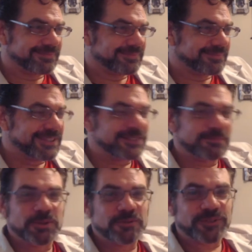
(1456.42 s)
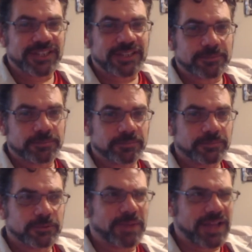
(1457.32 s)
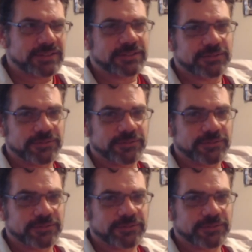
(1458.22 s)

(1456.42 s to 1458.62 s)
it's a beautiful thing. It's positive.